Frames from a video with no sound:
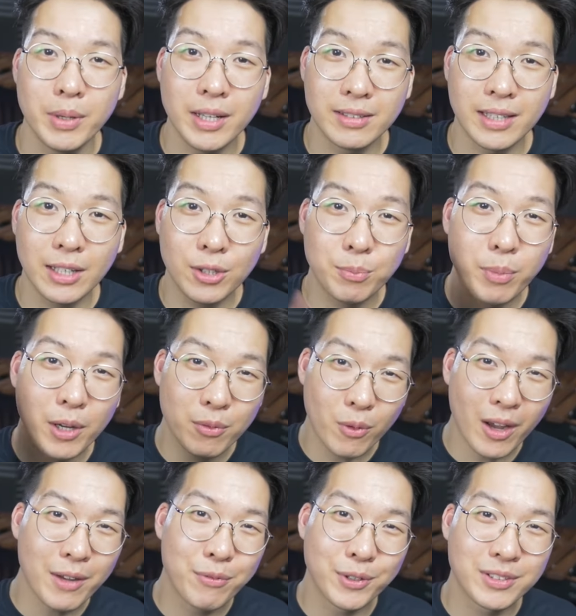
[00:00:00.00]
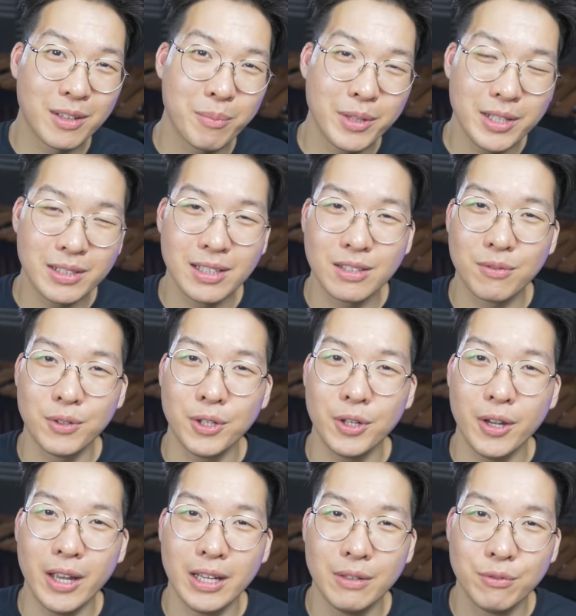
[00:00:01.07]
But yes, thank you Budwife for submitting this
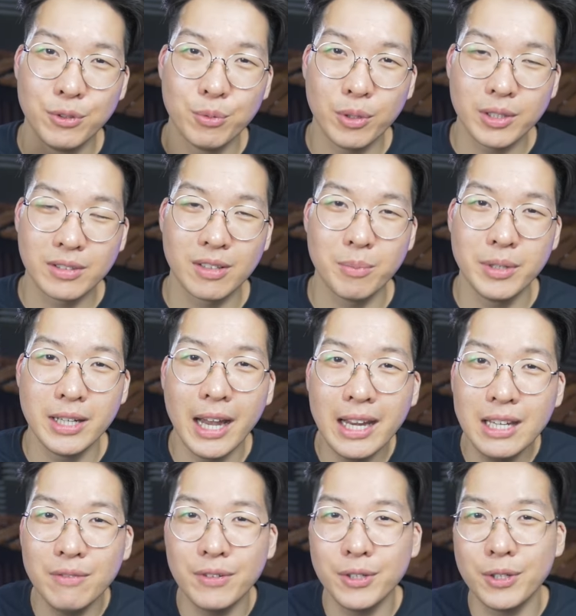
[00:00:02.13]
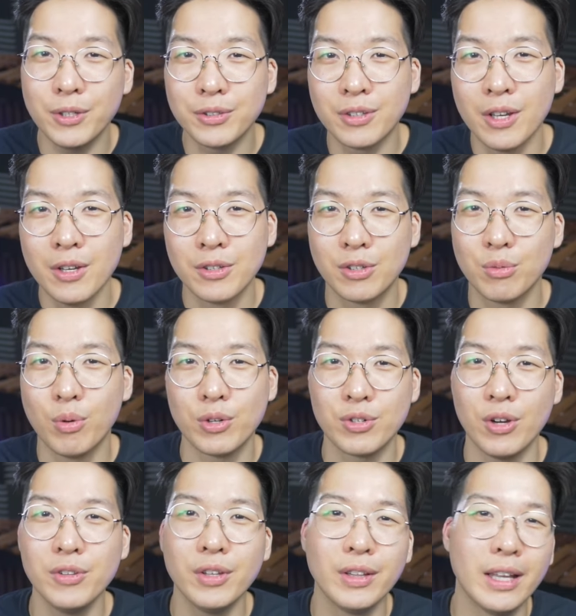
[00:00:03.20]
video, and if you want to submit any videos to watch
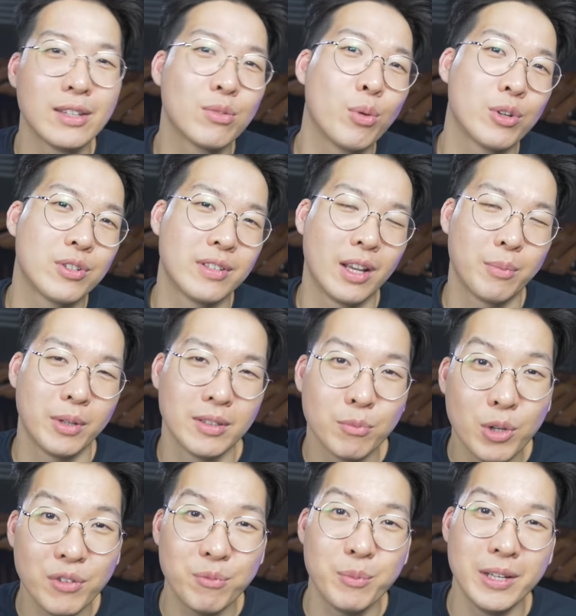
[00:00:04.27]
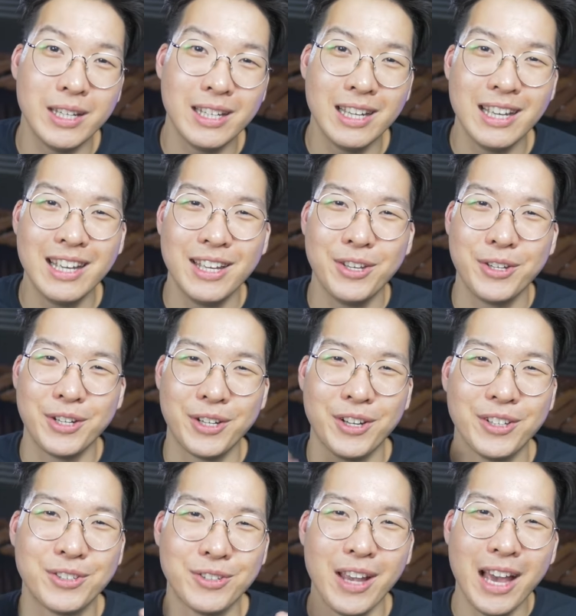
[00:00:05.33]
on the Let's Watch segment with me, you can
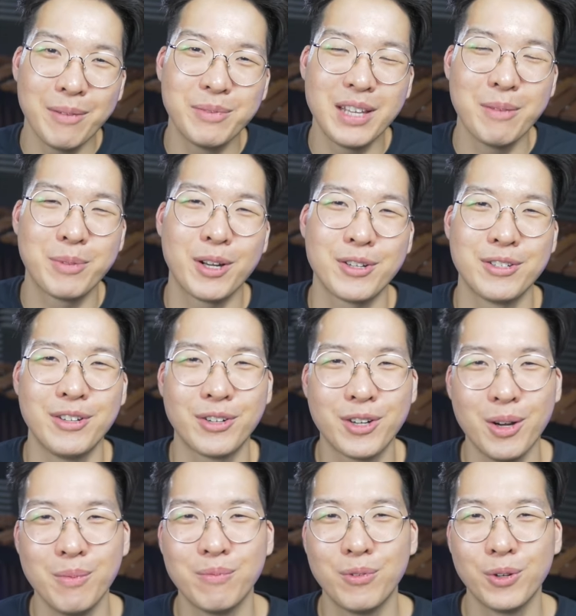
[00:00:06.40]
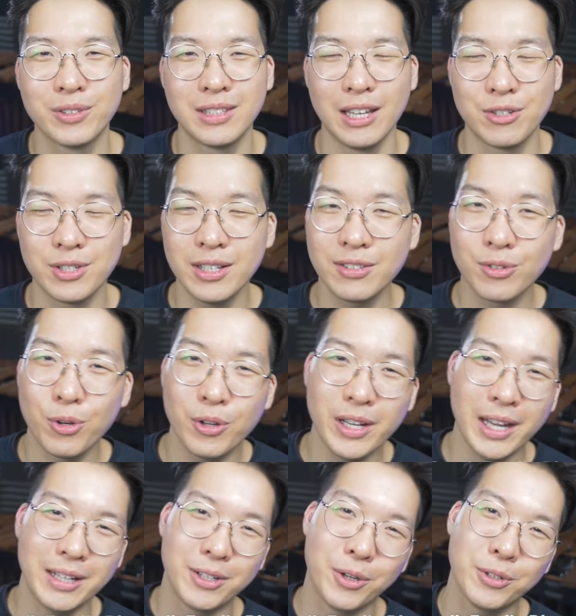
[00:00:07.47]
go to adam tan dot com forward slash discord
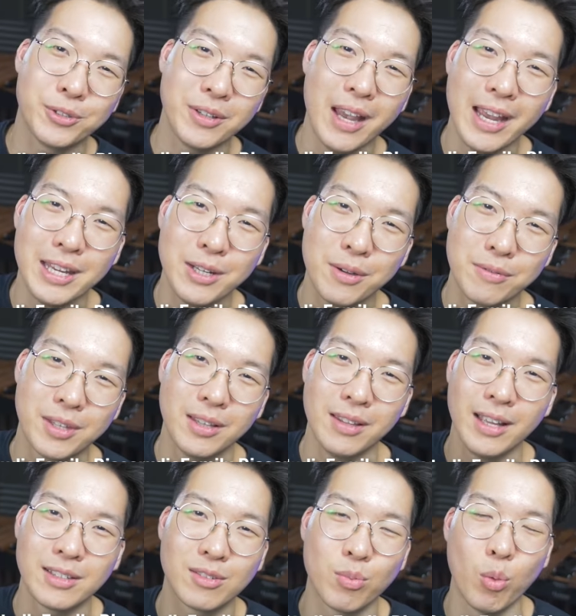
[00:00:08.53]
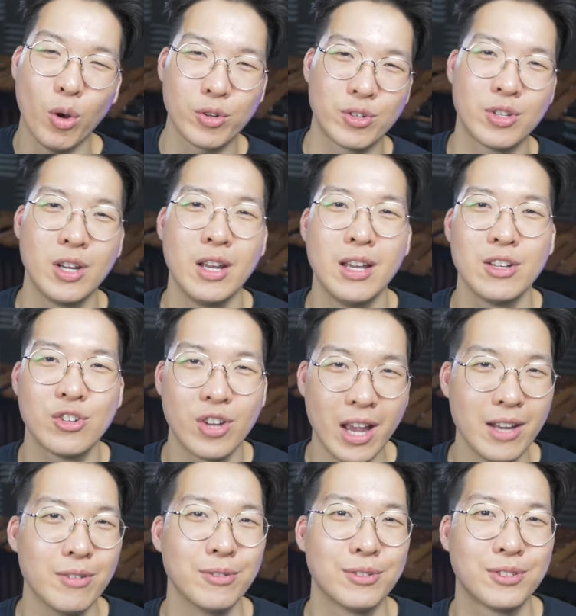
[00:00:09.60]
and go to any of the Let's Watch
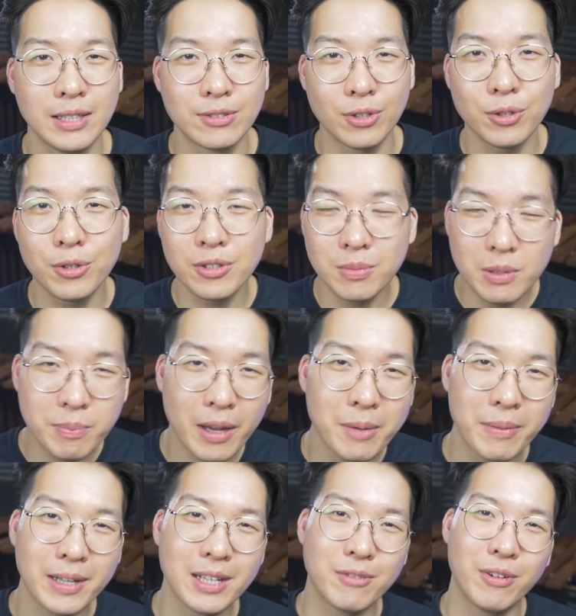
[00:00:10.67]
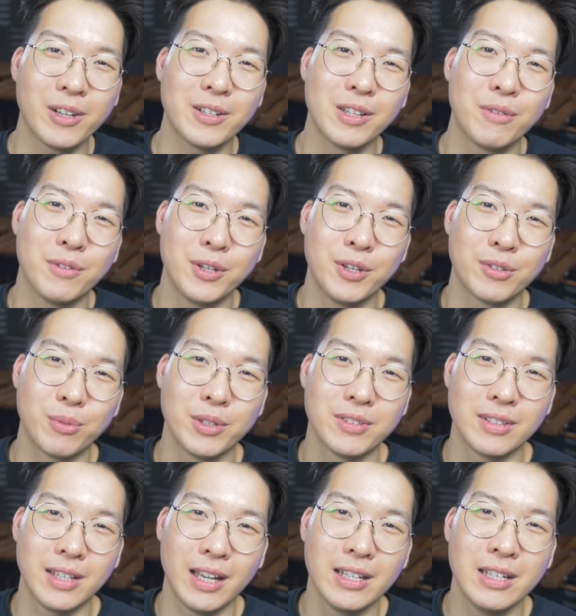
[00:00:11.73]
channels. It's so good to be back making regular videos
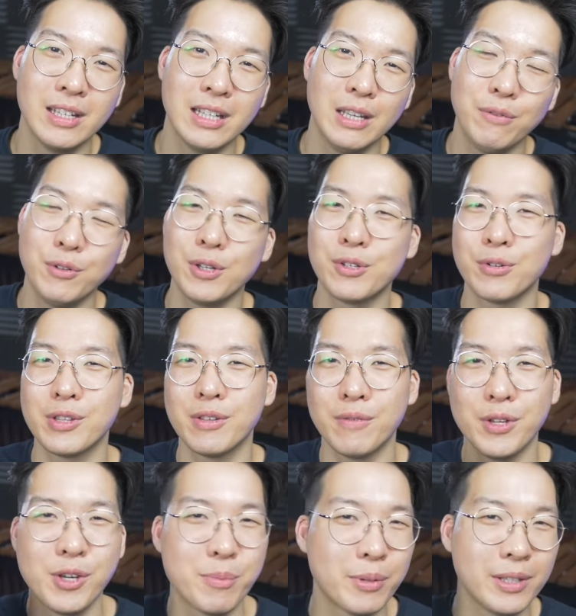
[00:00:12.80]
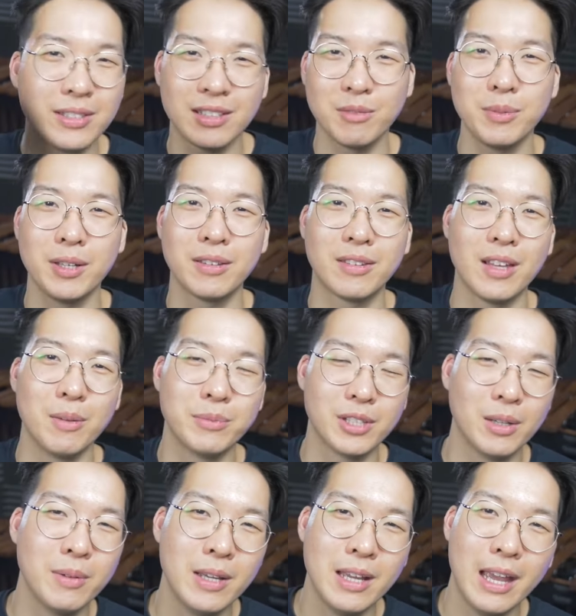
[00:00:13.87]
once again. If you enjoyed the video, please give me a thumbs
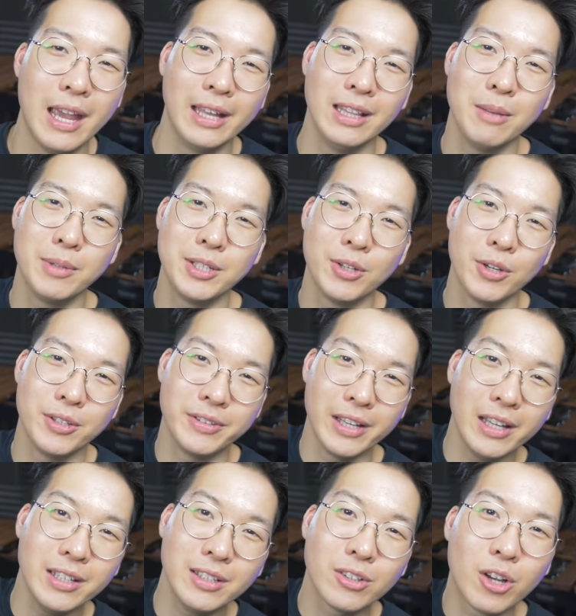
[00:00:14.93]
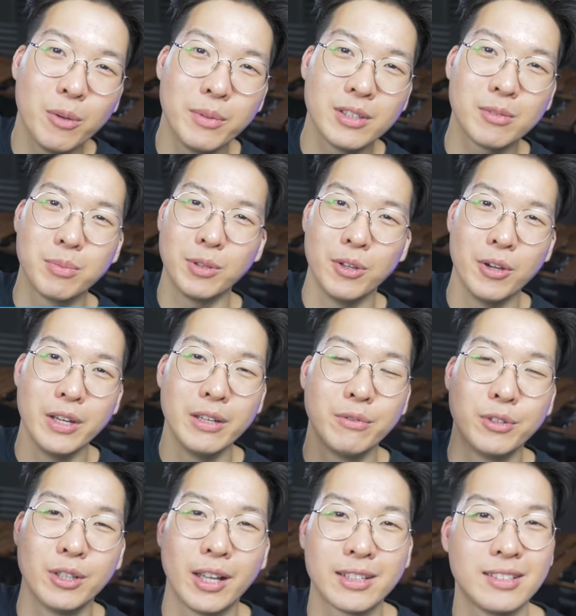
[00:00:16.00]
up and let me know down in the comments below
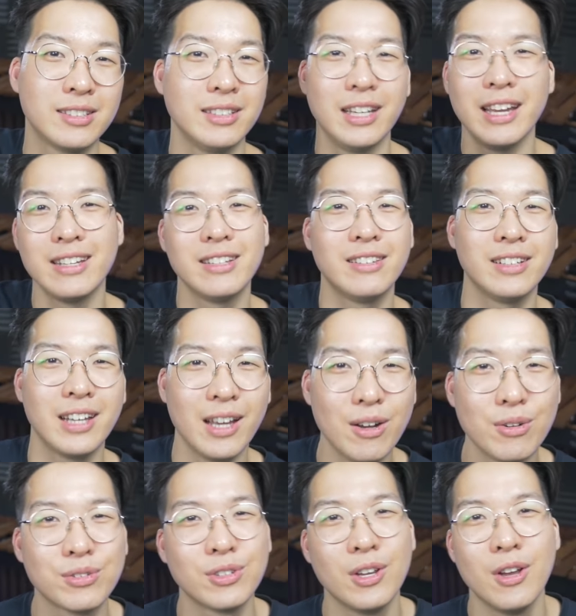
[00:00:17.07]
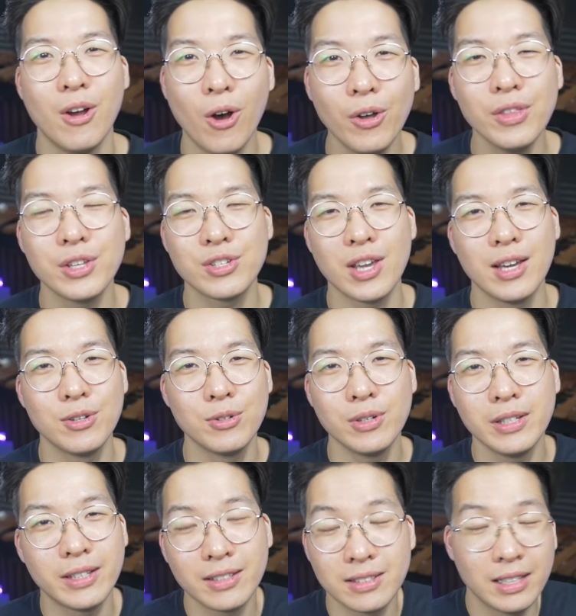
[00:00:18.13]
if you'd like to see anything else on the channel.
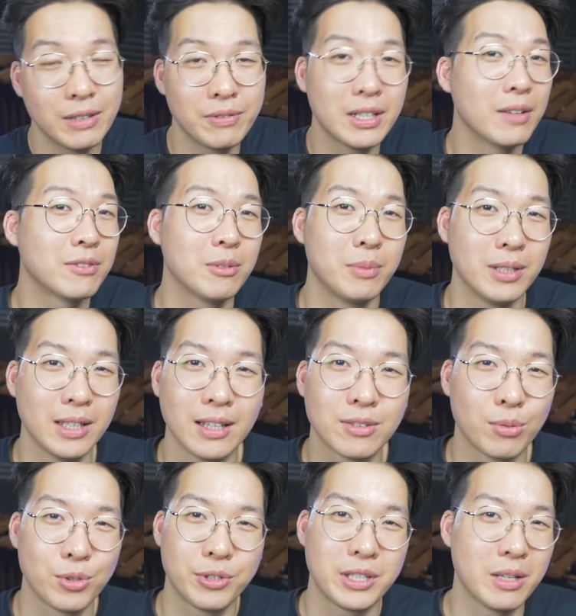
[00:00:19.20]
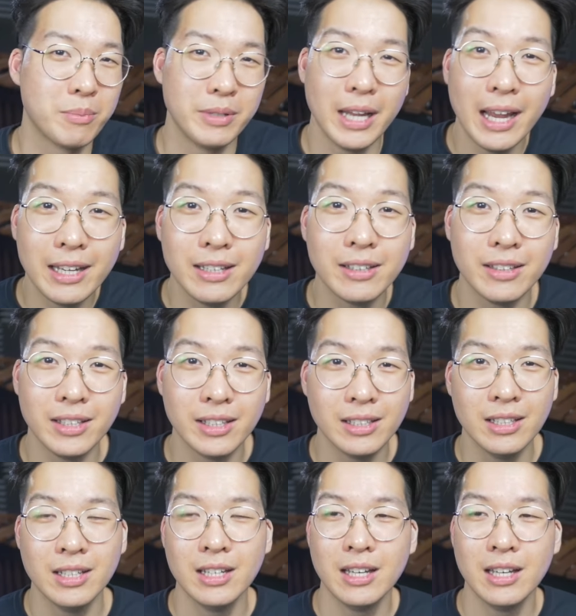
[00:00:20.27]
It doesn't even have to be Let's Watch, it can be anything.